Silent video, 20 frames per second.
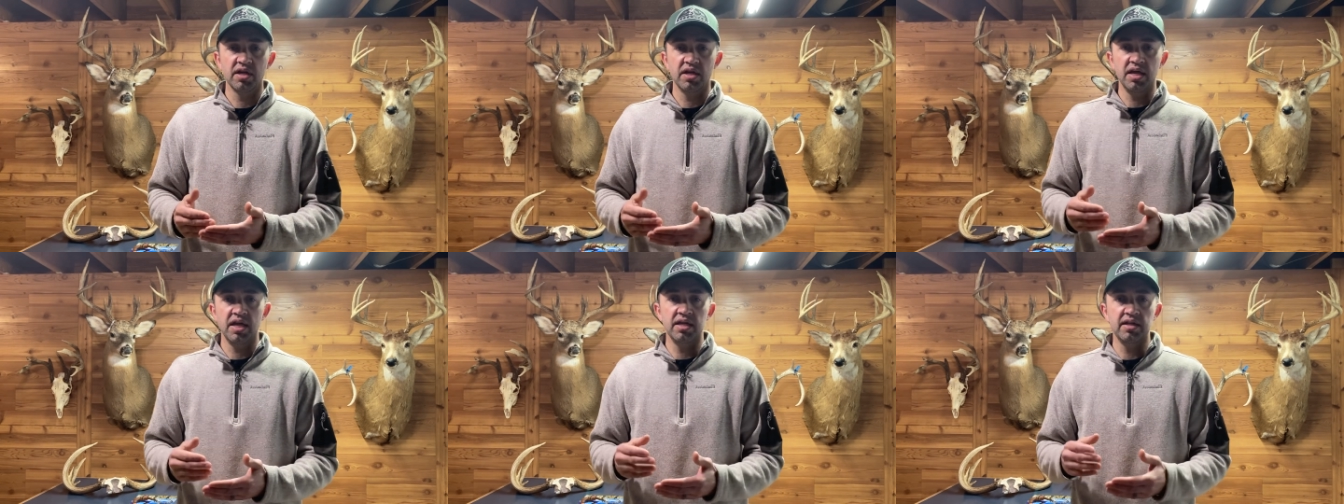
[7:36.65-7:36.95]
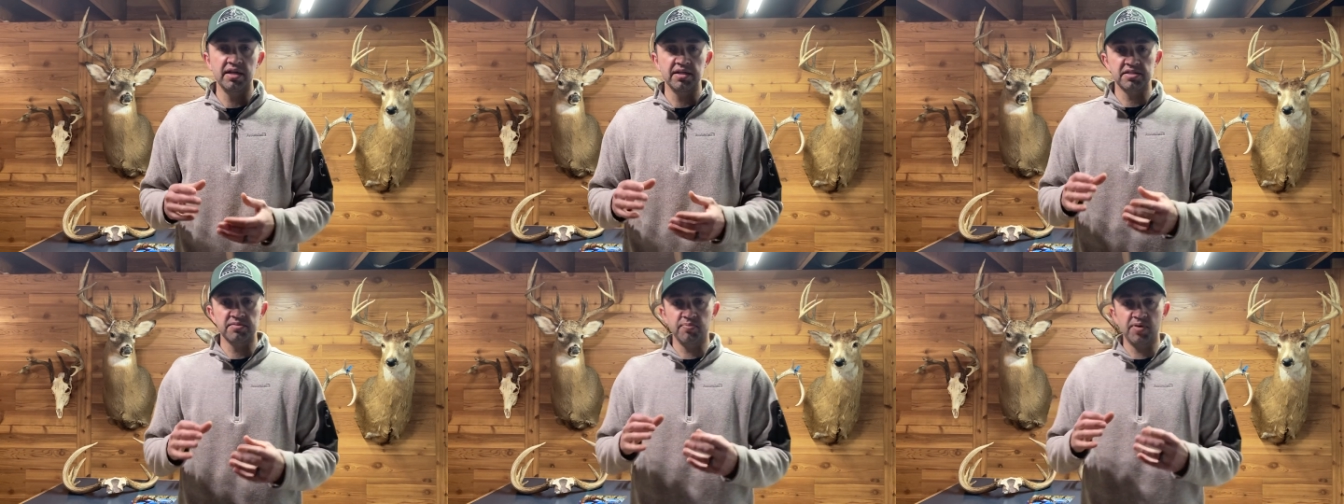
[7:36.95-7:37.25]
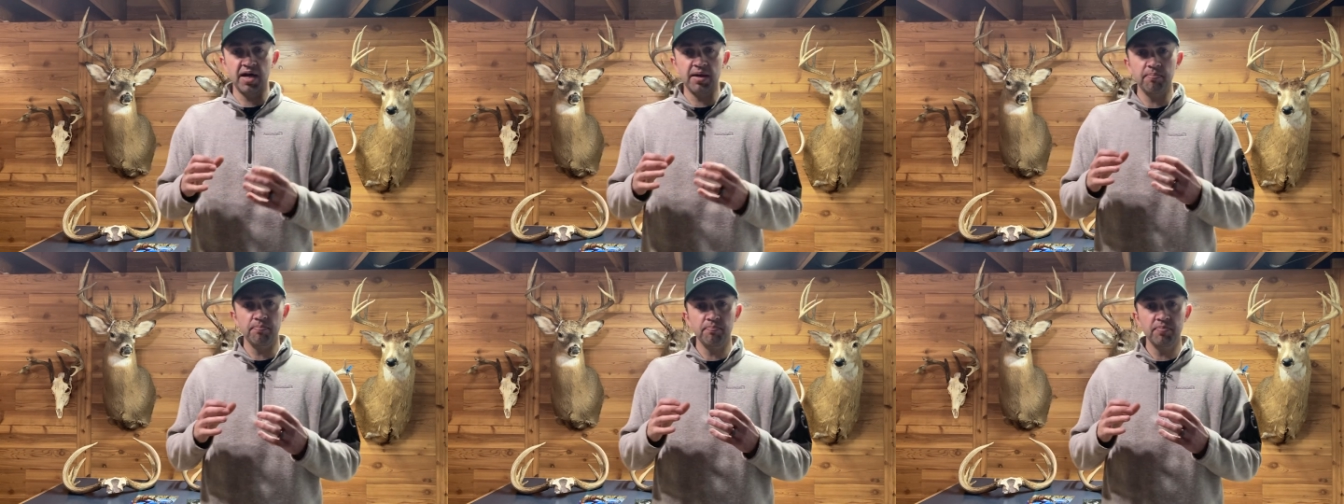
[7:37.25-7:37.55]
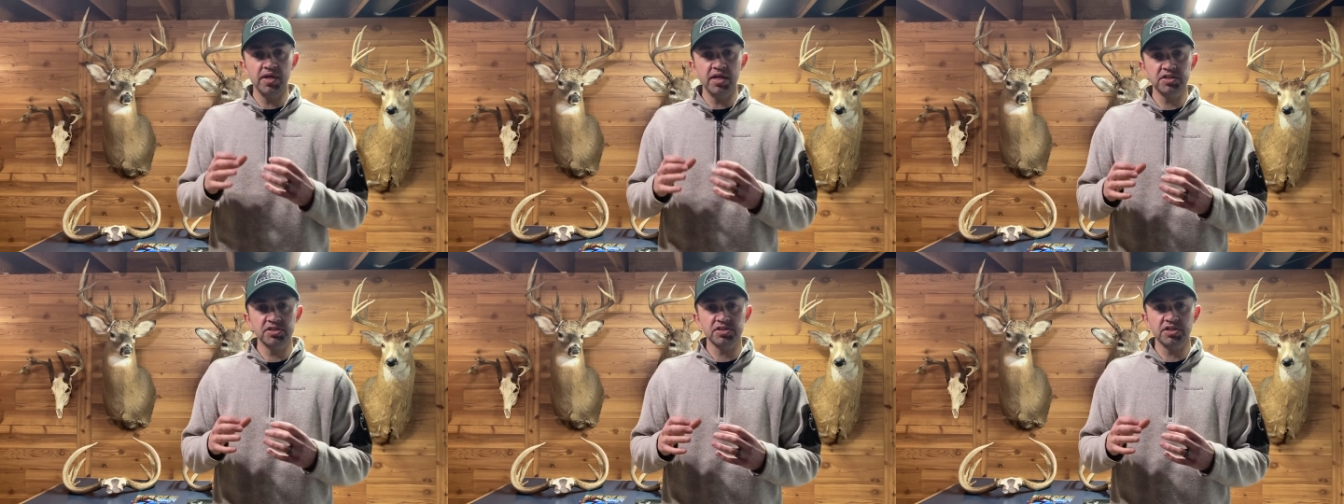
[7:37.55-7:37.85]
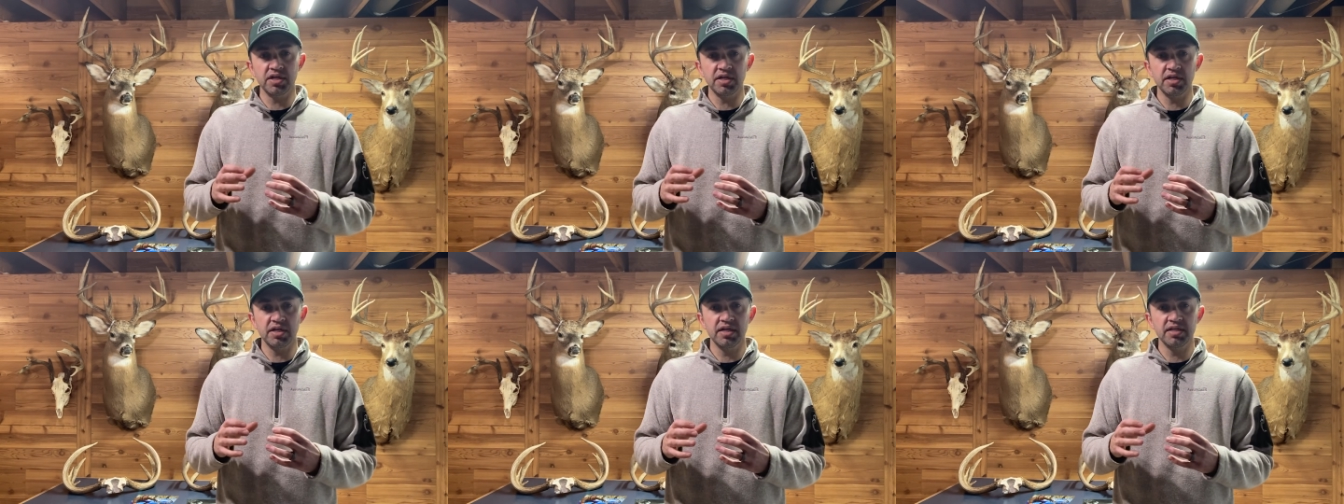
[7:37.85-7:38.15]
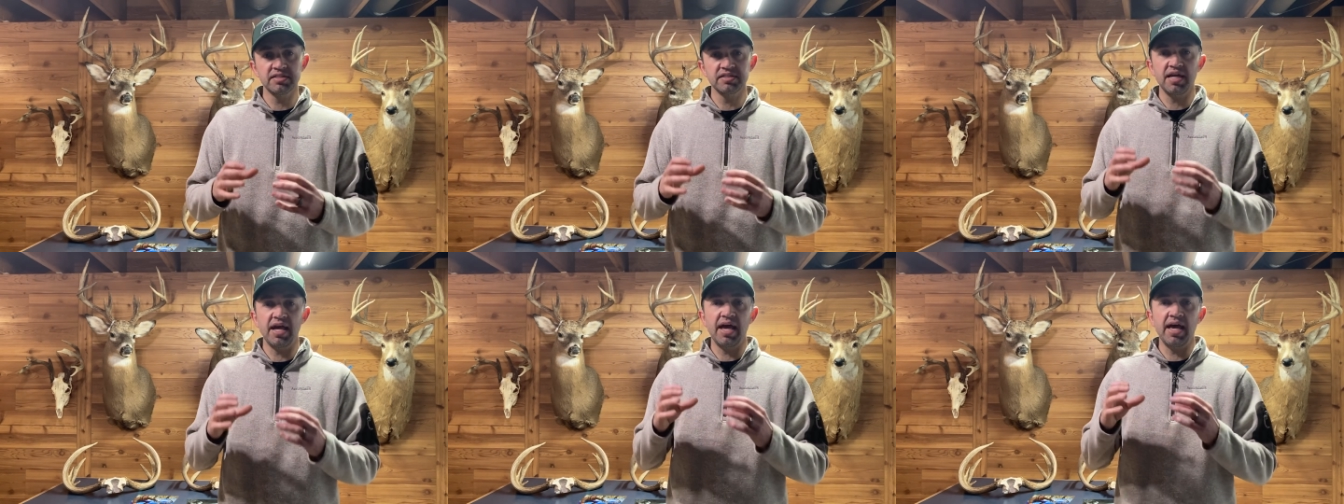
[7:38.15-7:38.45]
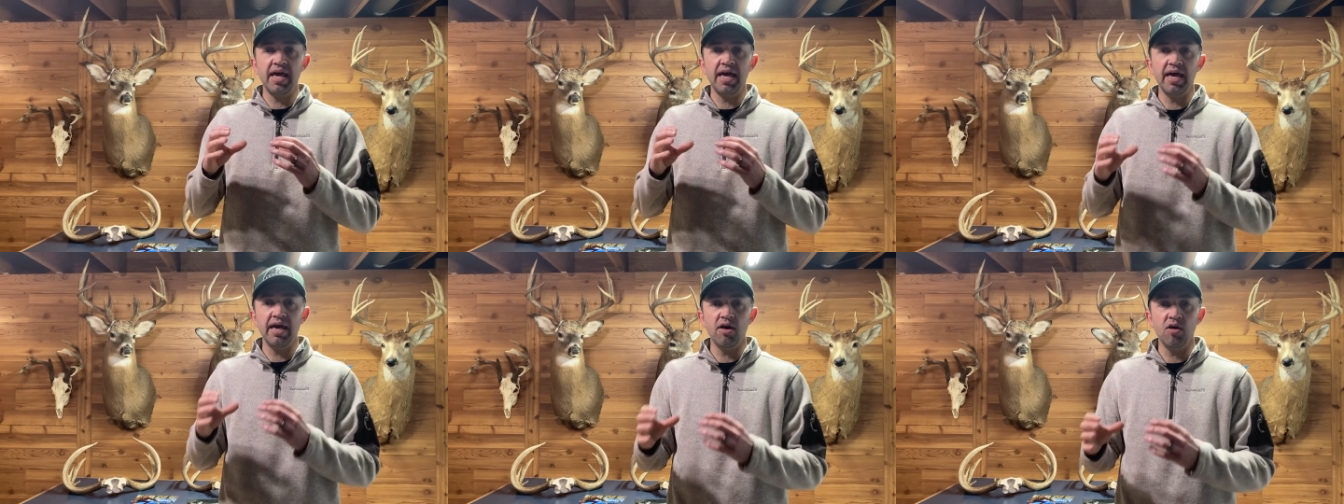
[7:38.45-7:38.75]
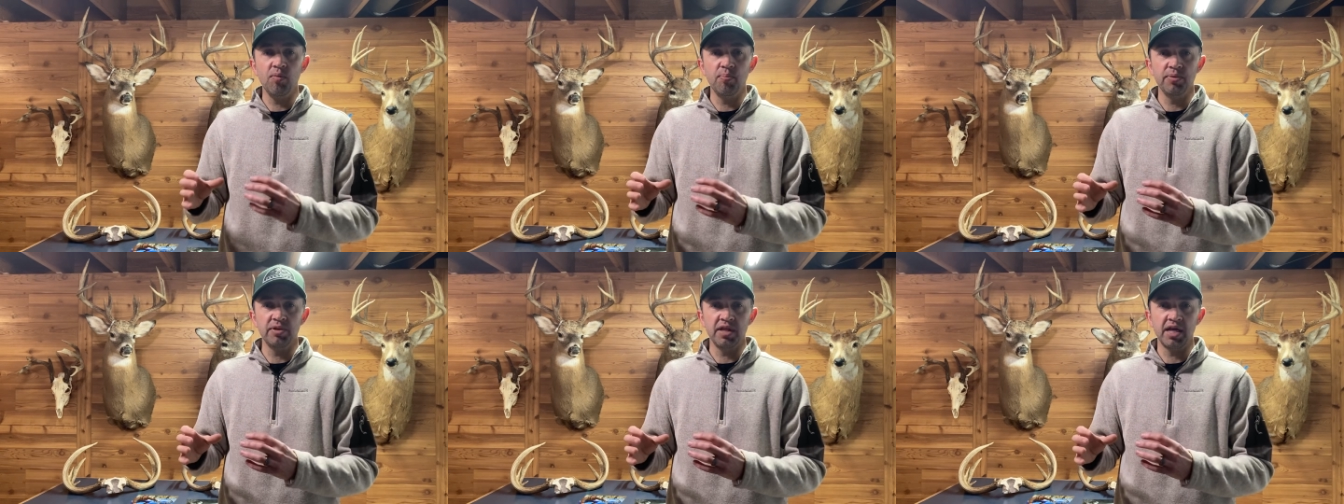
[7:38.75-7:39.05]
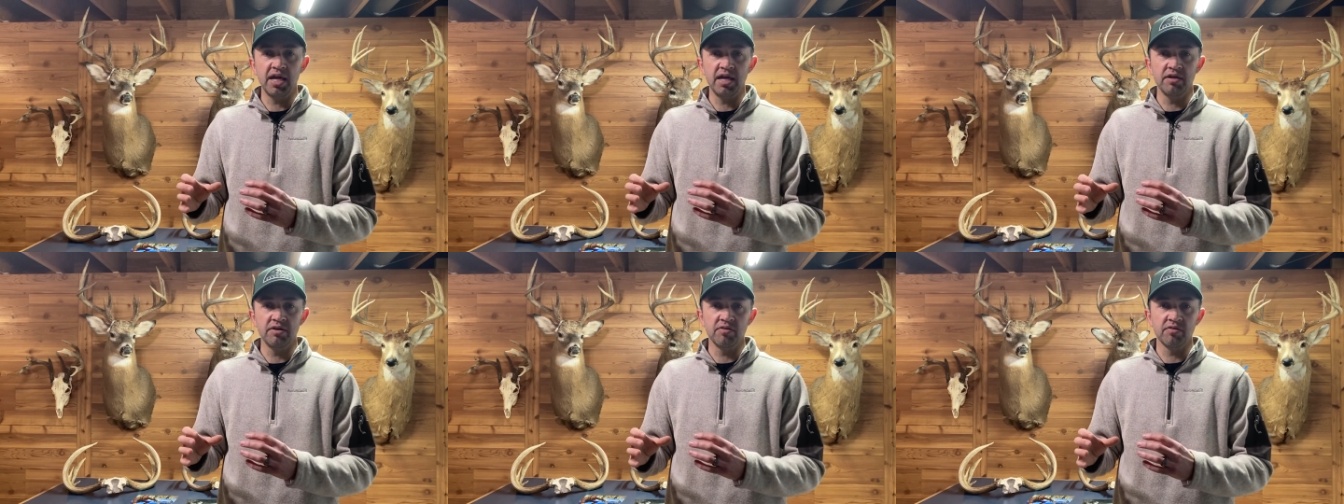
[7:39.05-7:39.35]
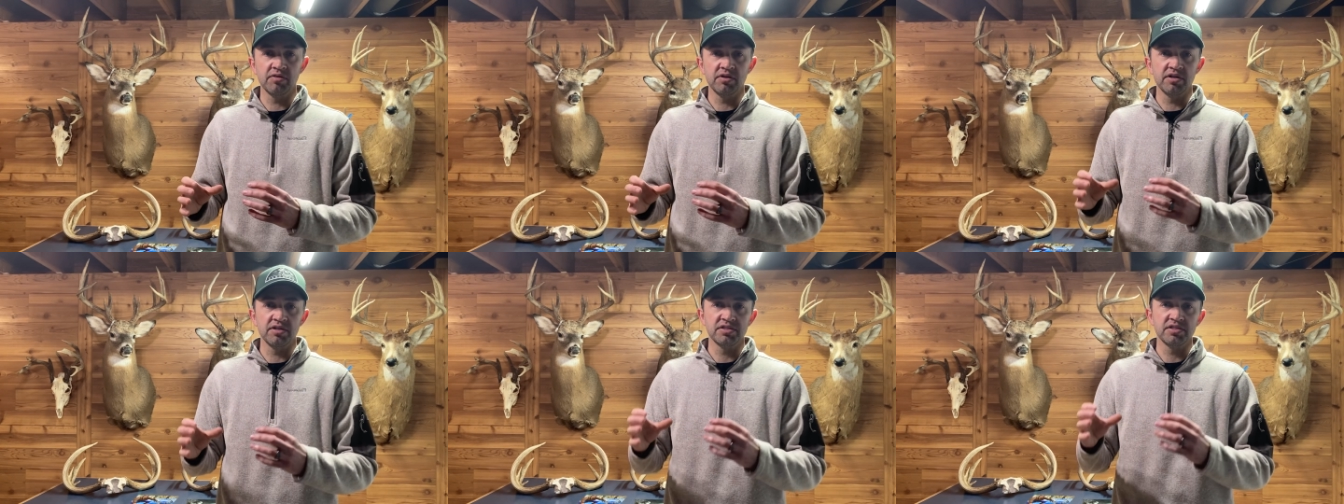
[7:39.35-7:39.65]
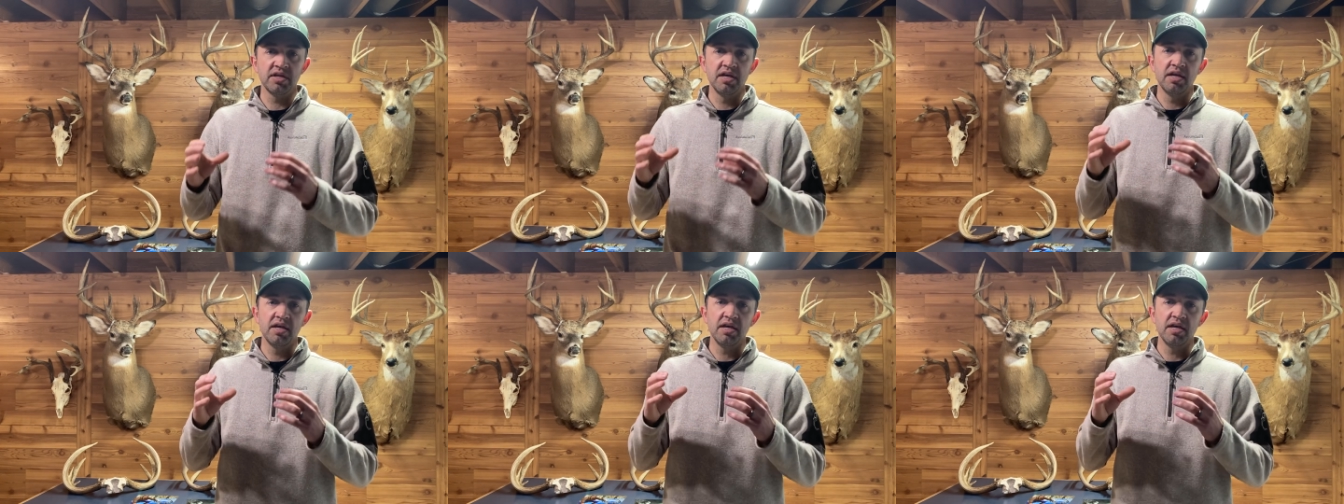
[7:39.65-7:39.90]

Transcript: And it's my mission to help landowners